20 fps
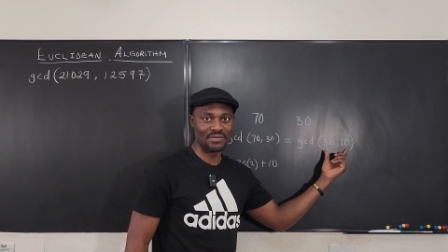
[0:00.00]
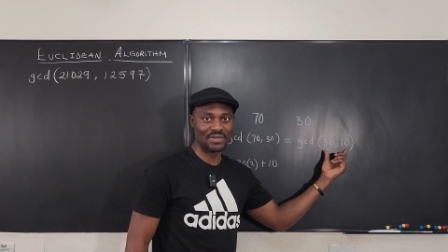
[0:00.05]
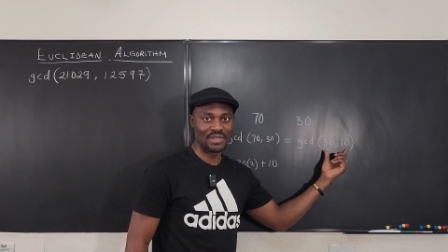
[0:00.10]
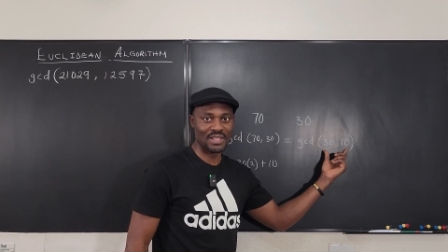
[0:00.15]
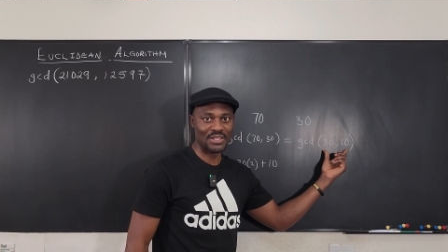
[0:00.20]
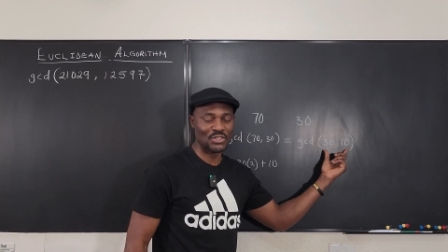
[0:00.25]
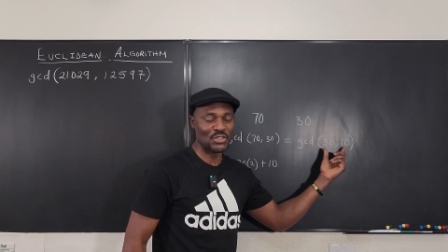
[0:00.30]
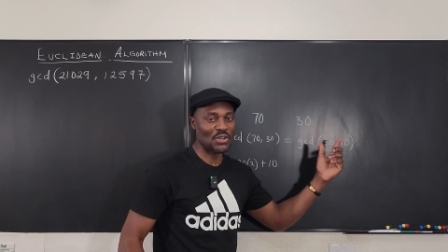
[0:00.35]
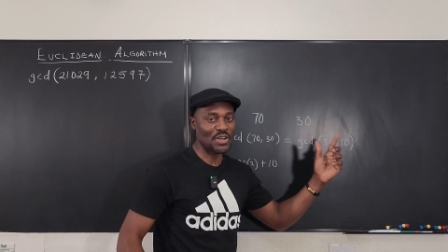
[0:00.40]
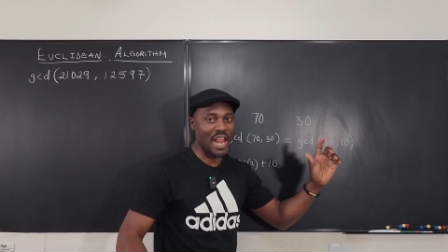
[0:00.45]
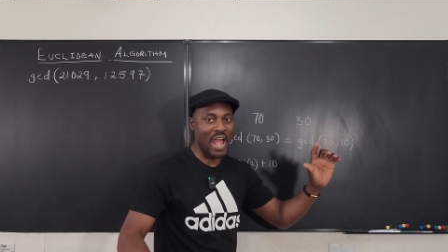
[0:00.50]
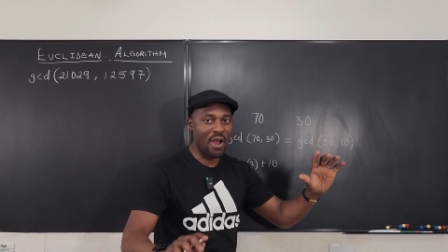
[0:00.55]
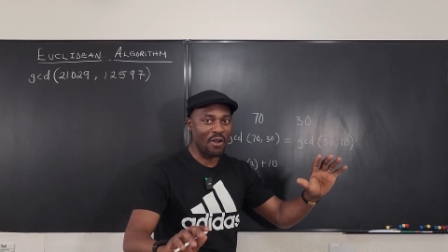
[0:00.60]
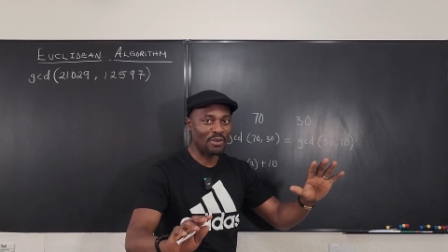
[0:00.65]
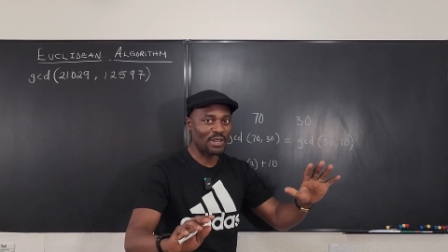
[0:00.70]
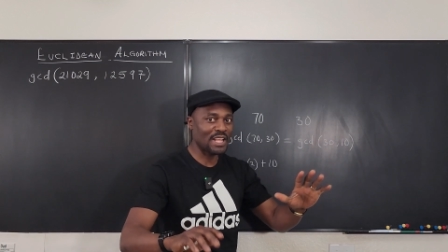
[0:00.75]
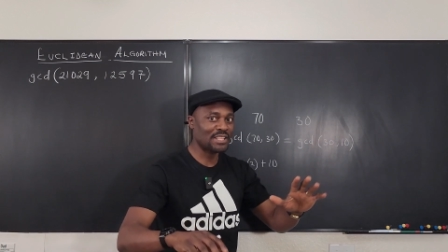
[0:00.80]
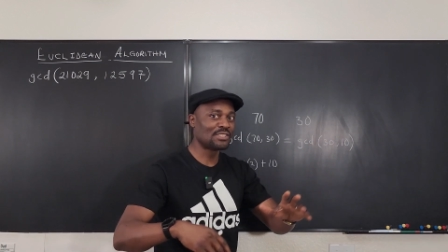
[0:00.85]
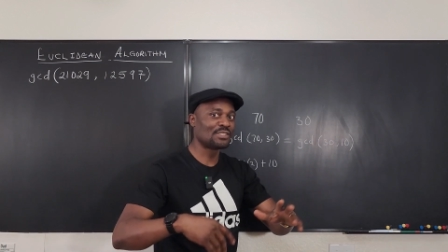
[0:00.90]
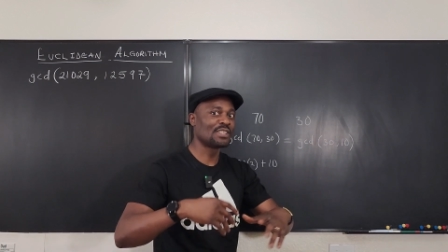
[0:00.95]
So now
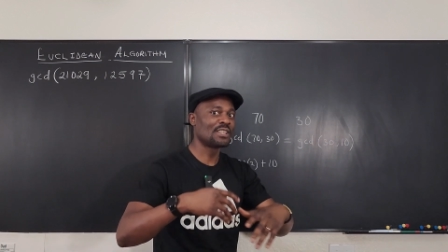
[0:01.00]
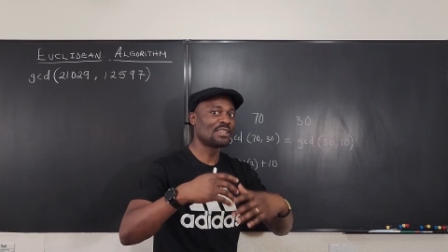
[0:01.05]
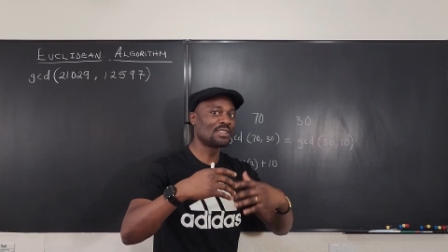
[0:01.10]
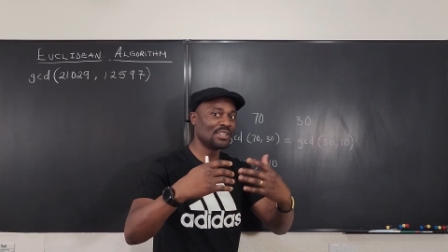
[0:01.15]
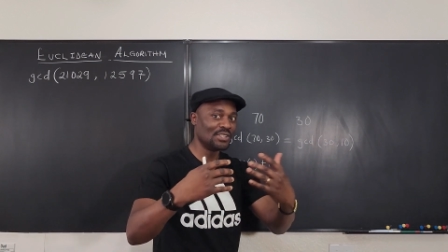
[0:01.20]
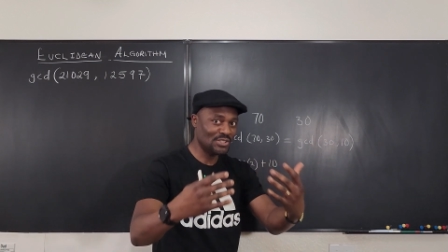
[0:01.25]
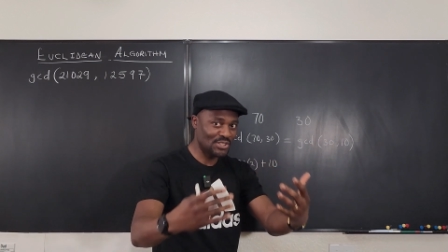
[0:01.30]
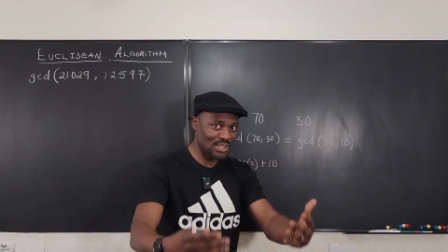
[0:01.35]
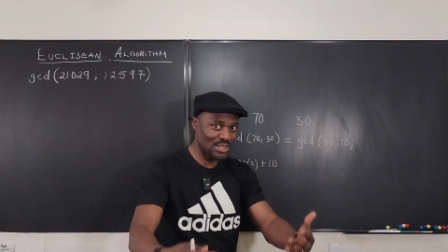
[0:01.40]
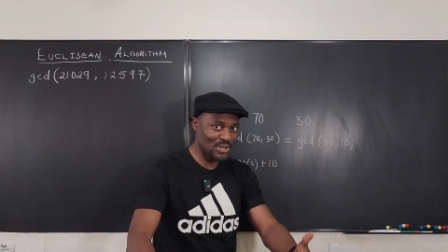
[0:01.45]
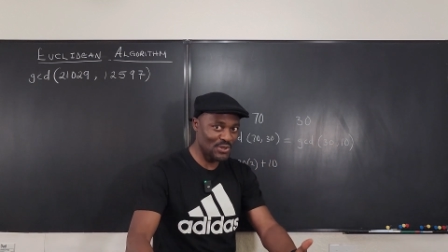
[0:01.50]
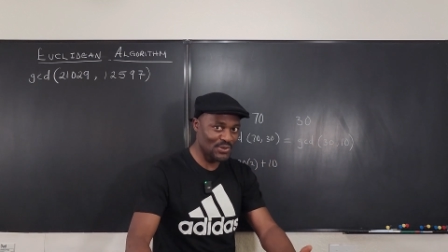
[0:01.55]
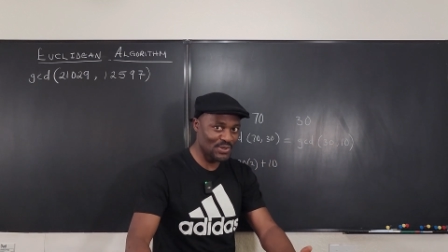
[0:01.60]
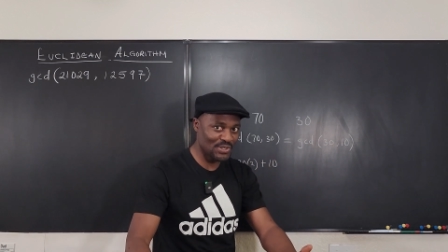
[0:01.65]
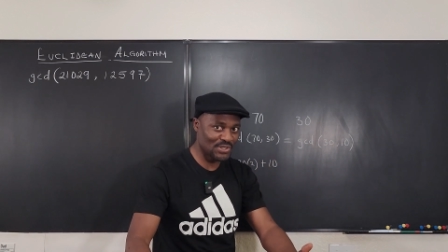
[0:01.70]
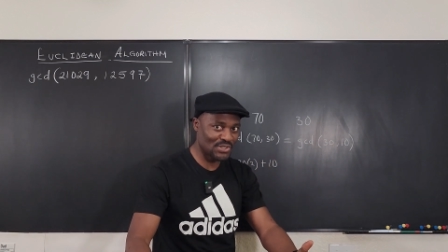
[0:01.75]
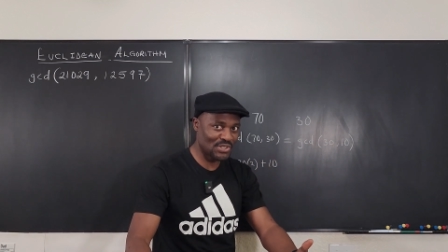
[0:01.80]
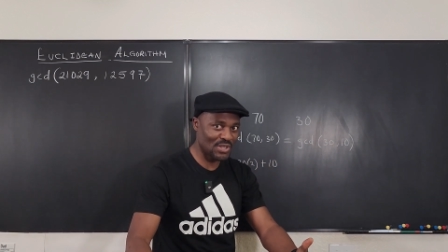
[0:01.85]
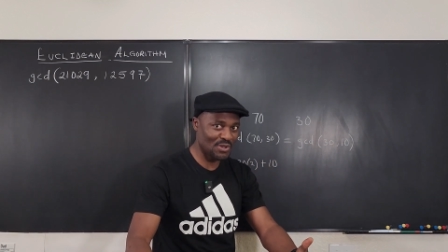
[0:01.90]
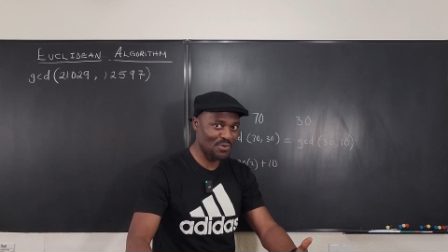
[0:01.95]
let's continue the
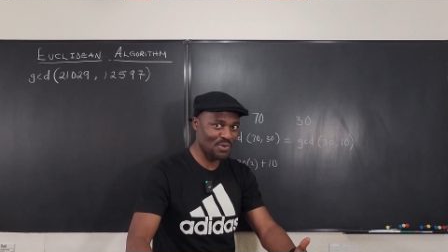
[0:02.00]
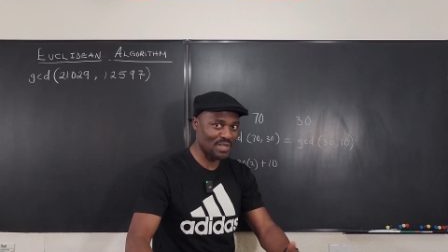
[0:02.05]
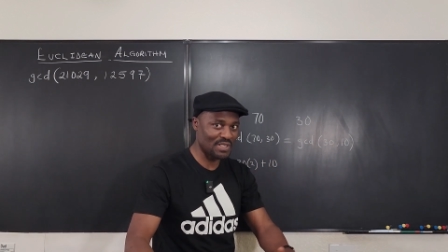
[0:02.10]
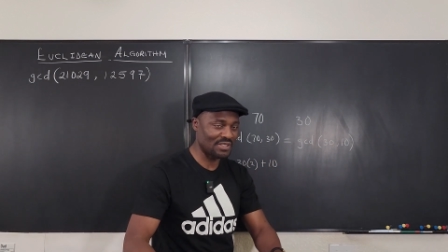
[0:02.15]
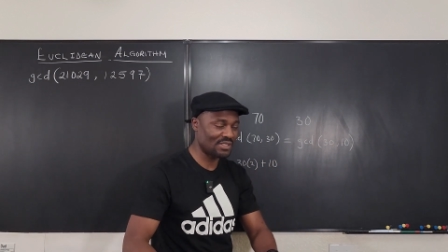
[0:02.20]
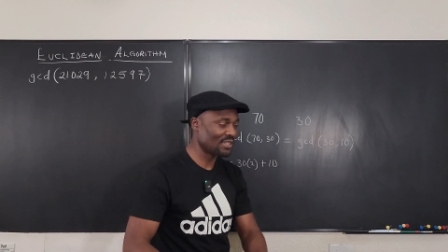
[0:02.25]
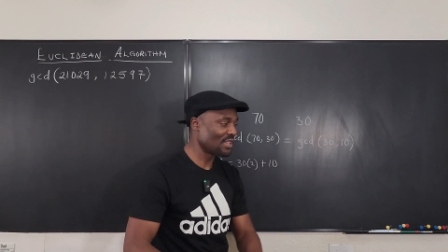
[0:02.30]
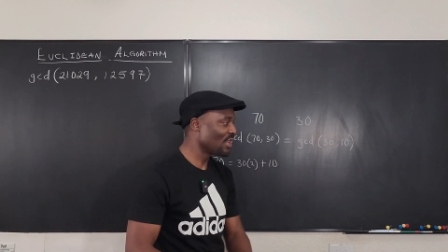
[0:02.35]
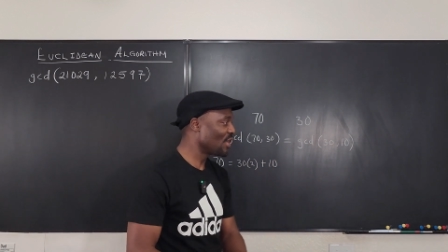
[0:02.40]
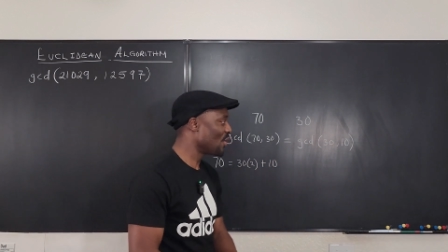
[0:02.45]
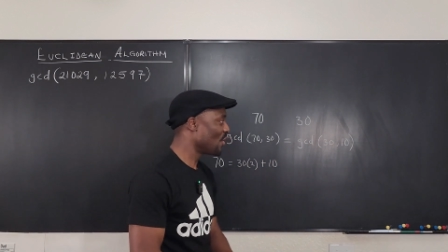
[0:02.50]
sequence.